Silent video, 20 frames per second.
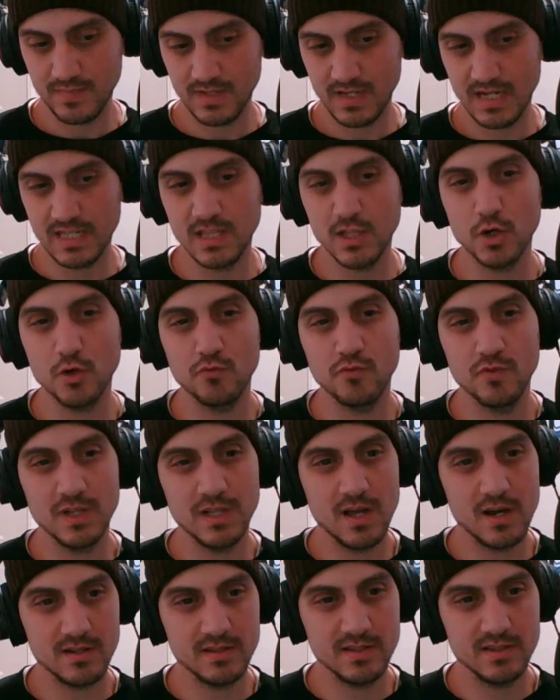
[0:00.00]
a little
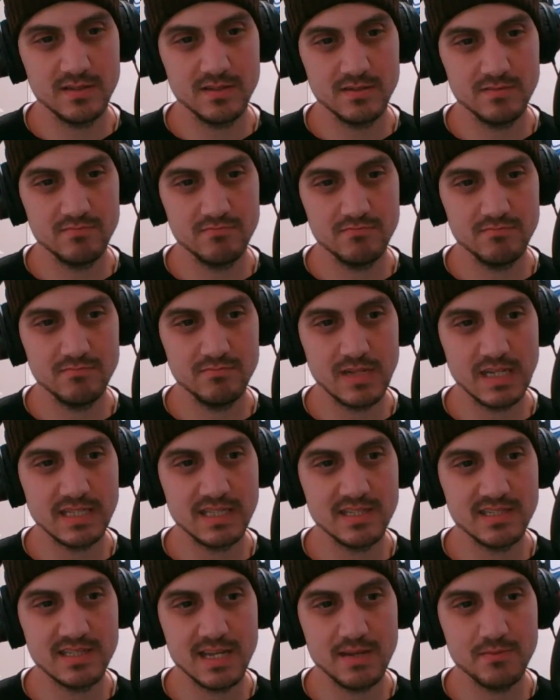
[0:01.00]
reluctant at the
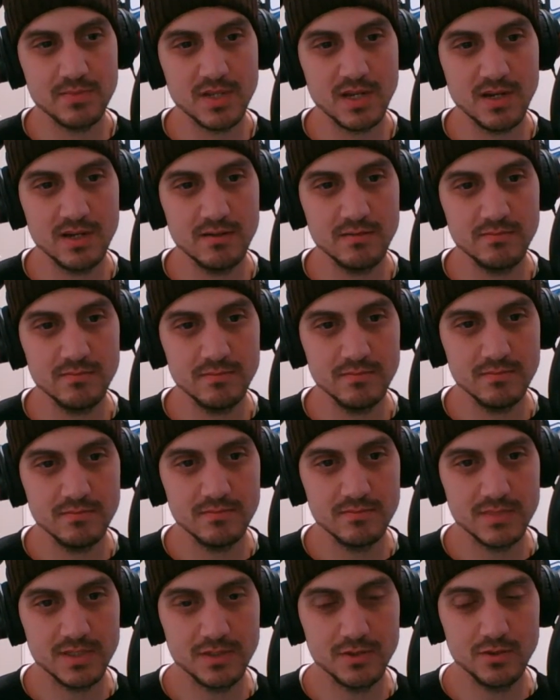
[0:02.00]
same time
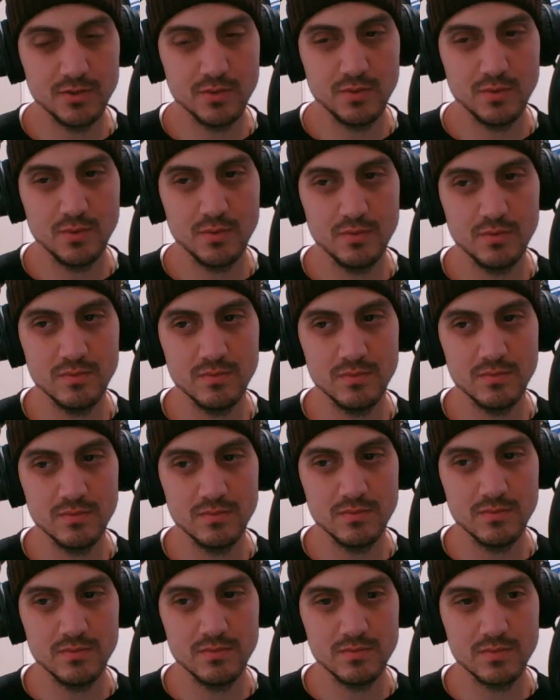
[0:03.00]
to
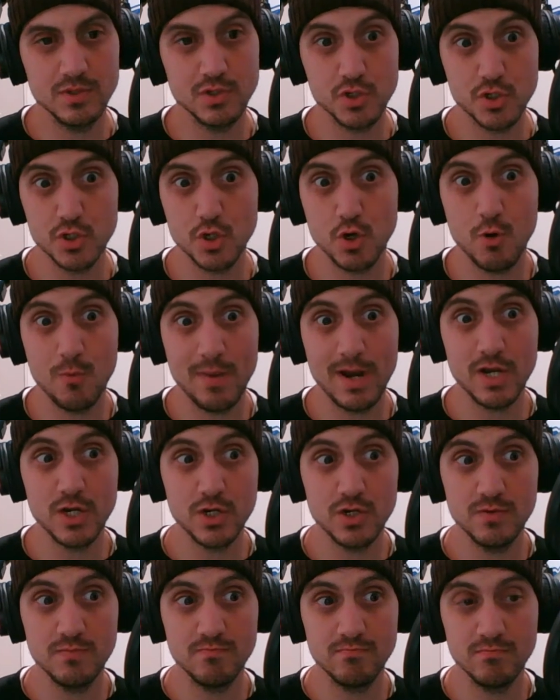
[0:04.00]
show
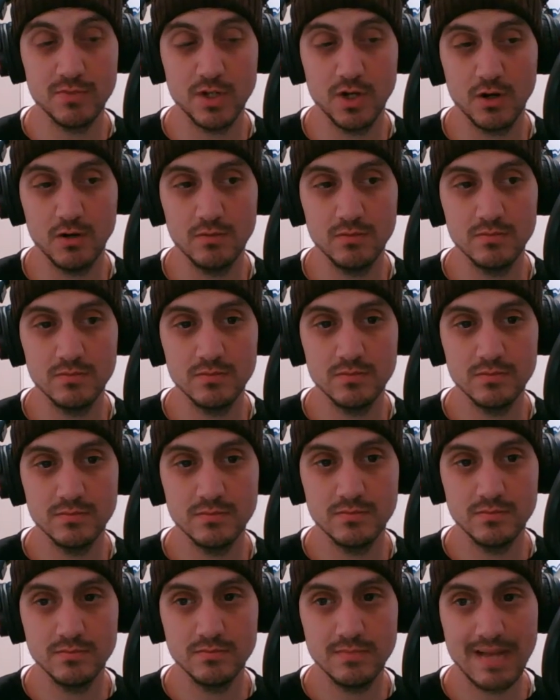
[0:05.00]
my,
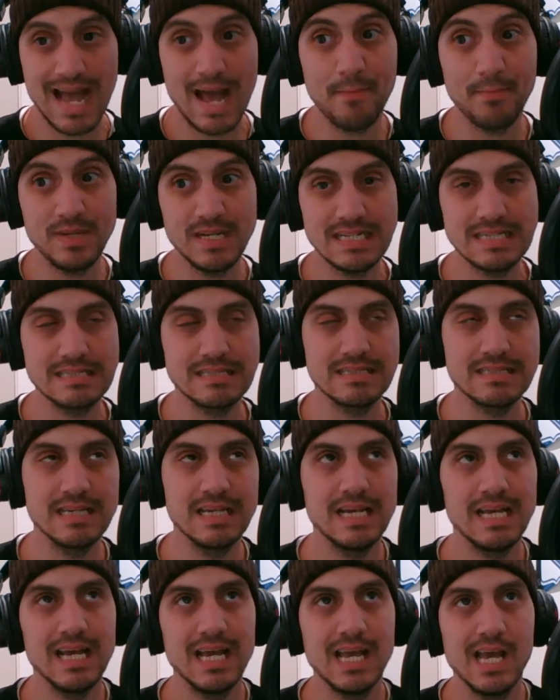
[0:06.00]
happiness,
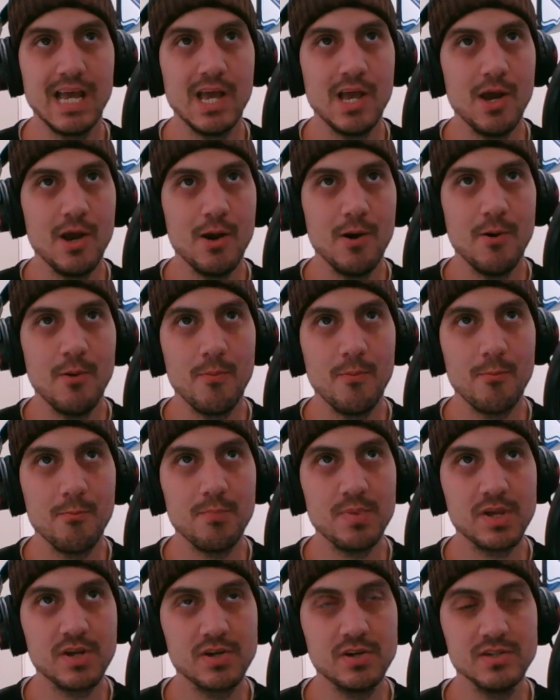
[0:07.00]

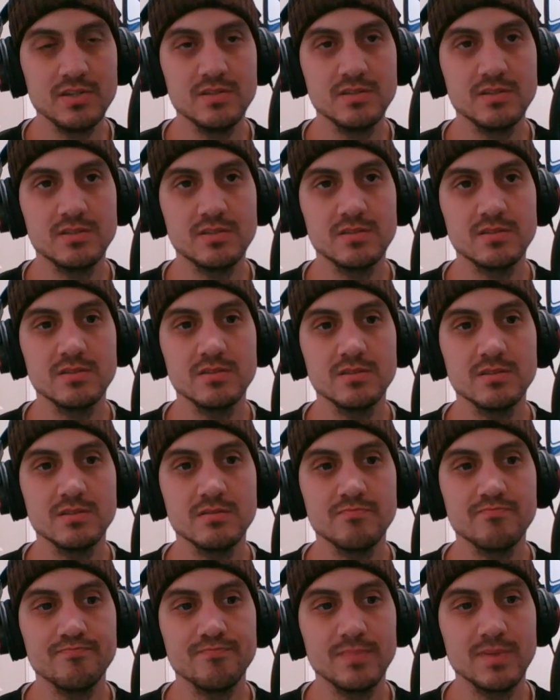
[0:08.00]
because
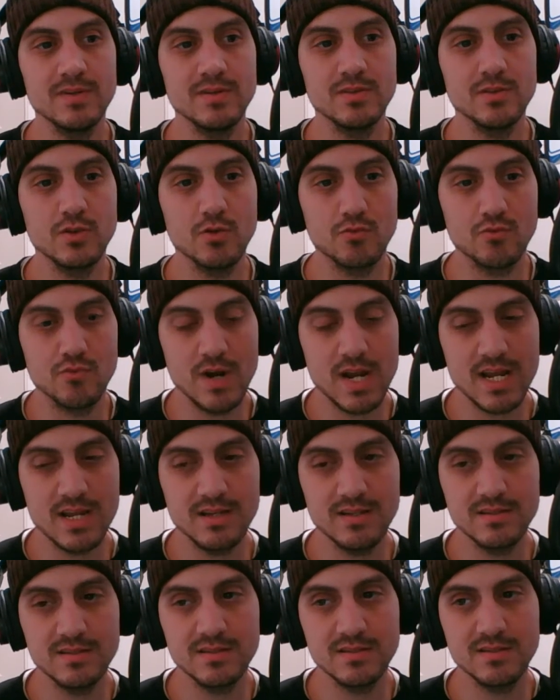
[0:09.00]
the
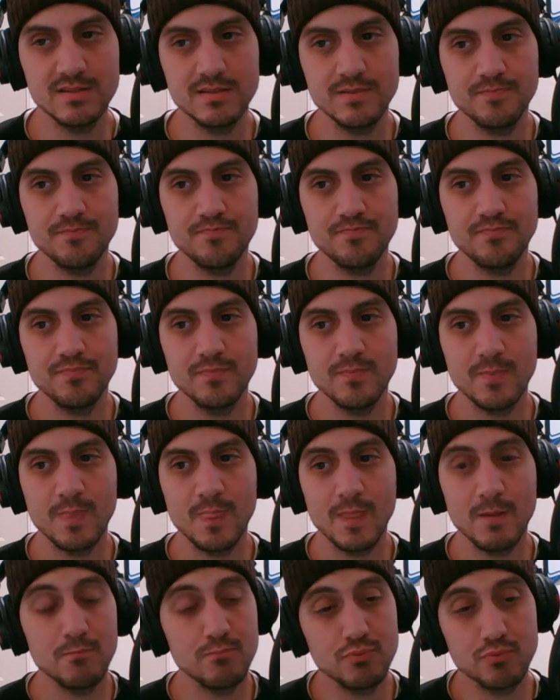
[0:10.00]
Rays
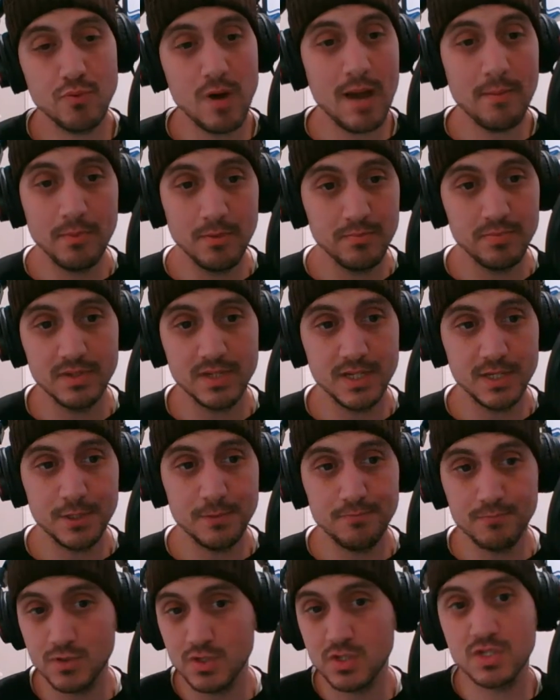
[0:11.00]
probably
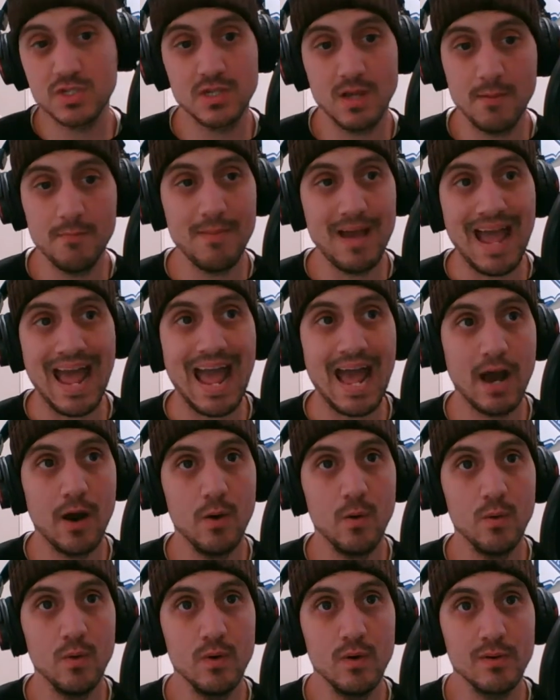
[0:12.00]

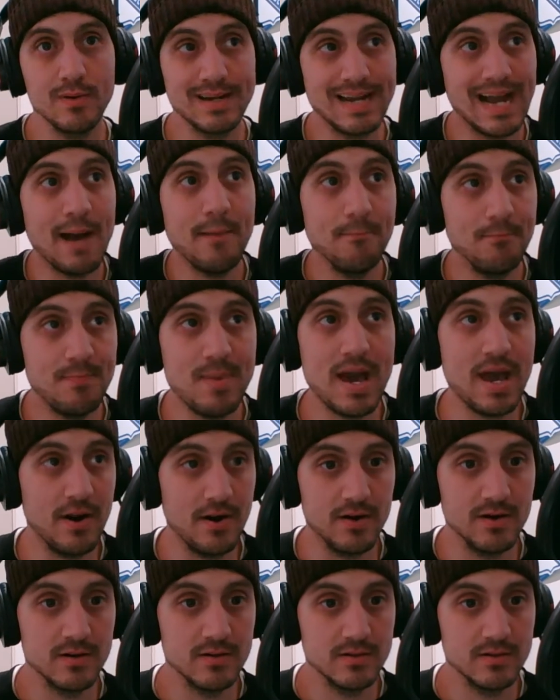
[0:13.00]
somehow got better